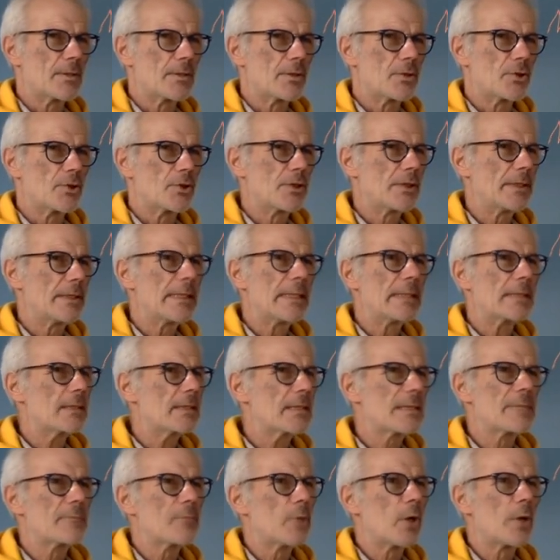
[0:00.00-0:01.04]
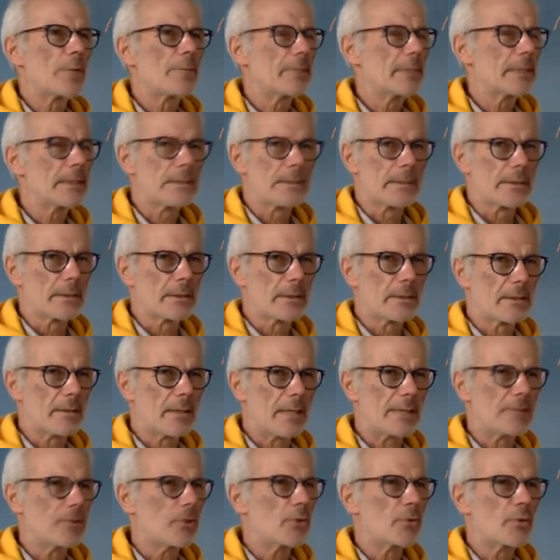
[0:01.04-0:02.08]
she does a small business.
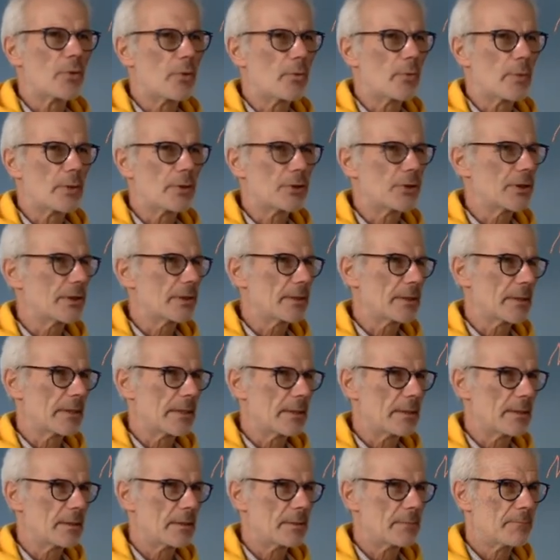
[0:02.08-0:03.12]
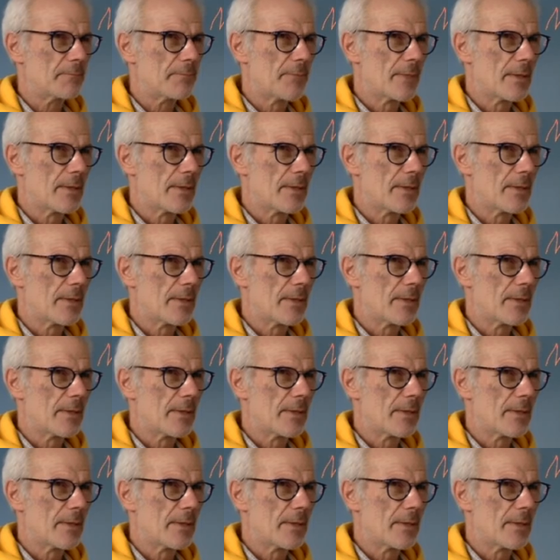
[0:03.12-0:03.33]
I don't know what she sells.